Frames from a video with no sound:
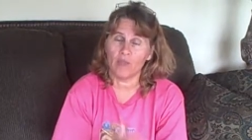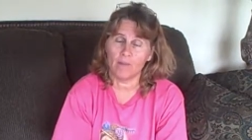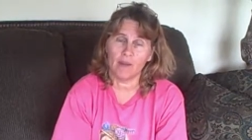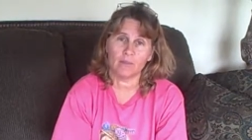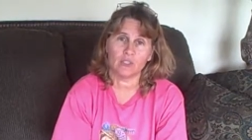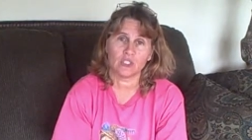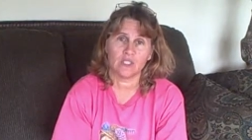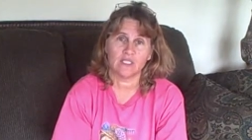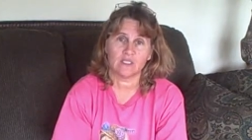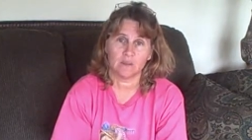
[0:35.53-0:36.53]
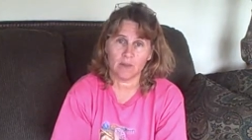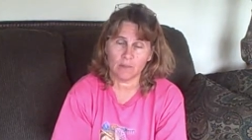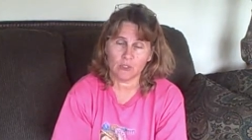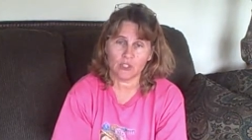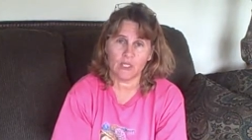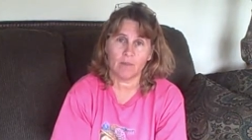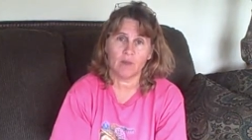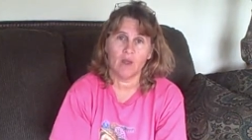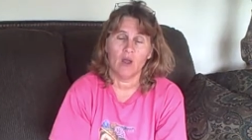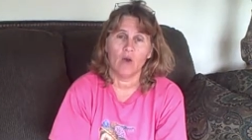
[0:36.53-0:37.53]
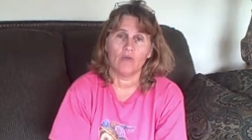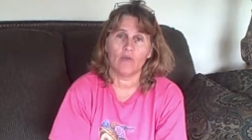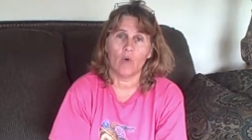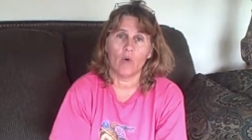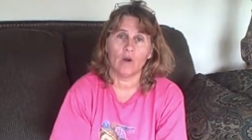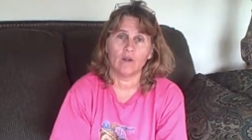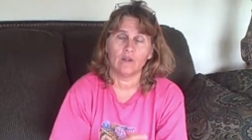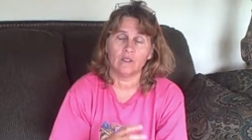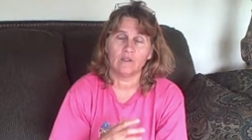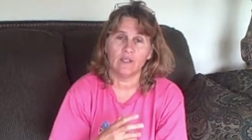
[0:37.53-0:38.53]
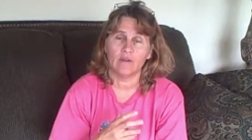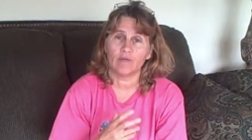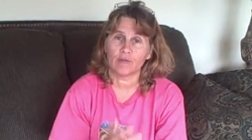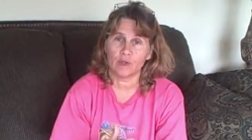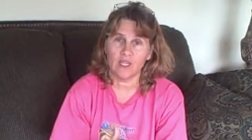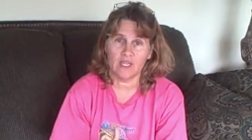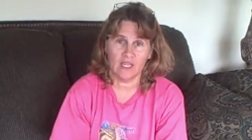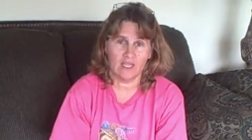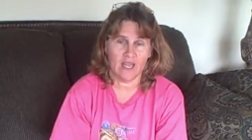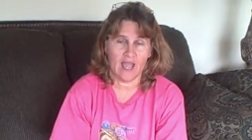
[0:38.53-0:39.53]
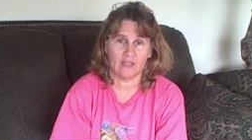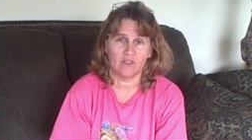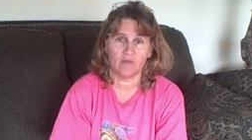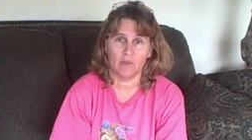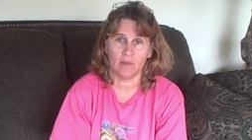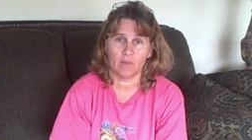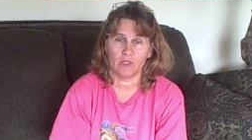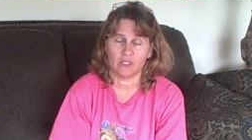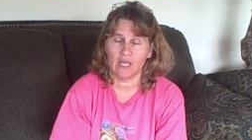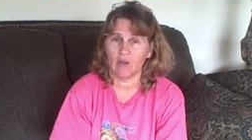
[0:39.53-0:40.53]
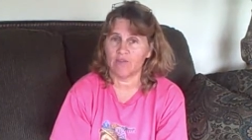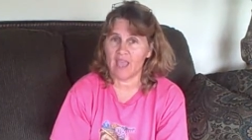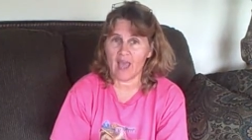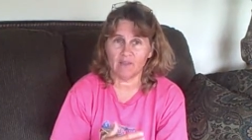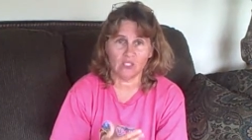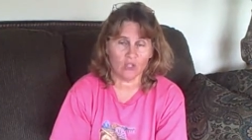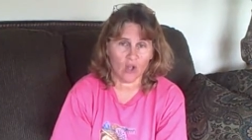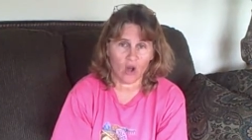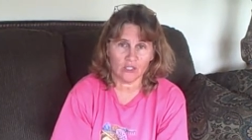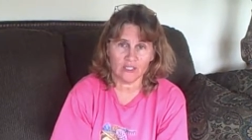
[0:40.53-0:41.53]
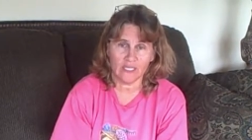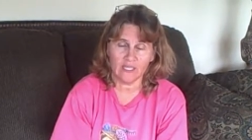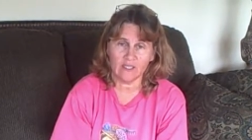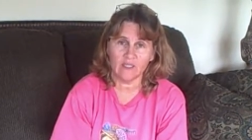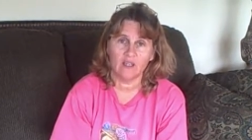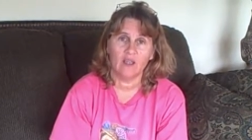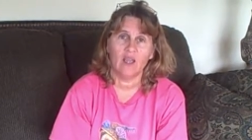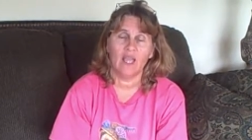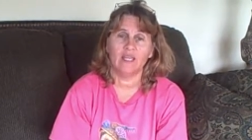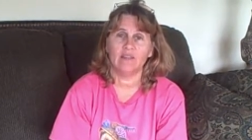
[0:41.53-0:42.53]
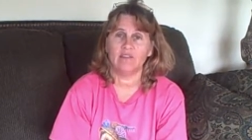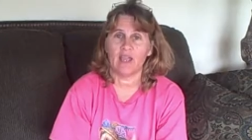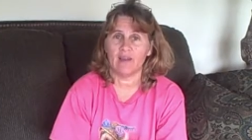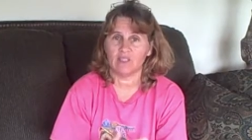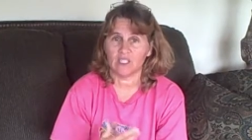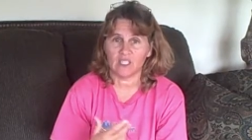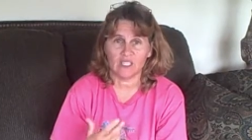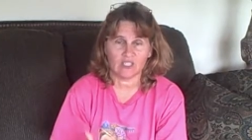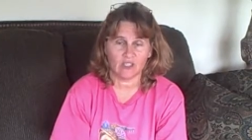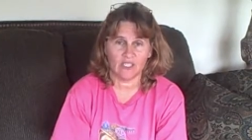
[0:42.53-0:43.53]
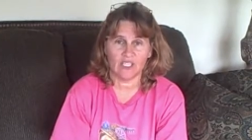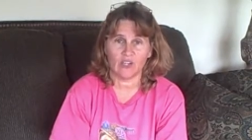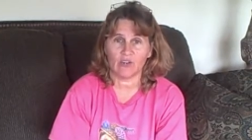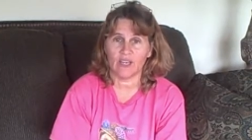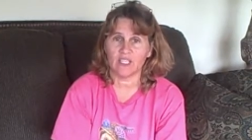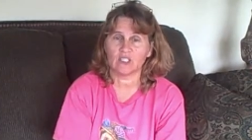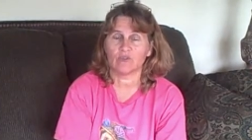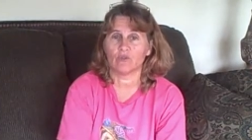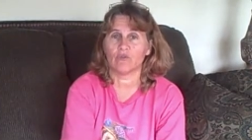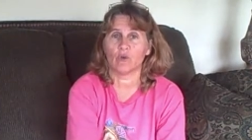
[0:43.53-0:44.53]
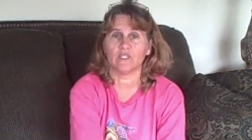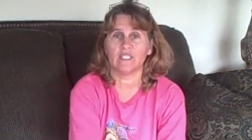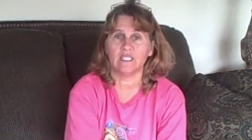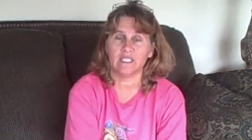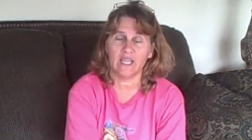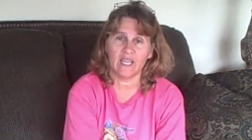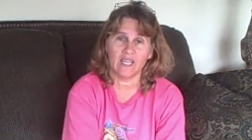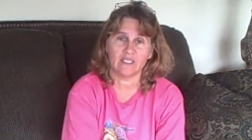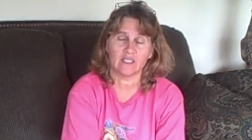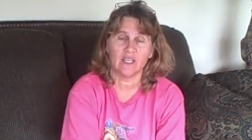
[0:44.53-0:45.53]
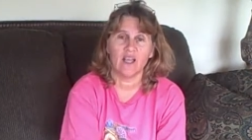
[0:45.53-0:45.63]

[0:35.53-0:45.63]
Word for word: the members list, the membership for mm-hmm. the free inactive members. Now, if you haven't logged in mm-hmm. and if you haven't clicked on any credits for 14 days,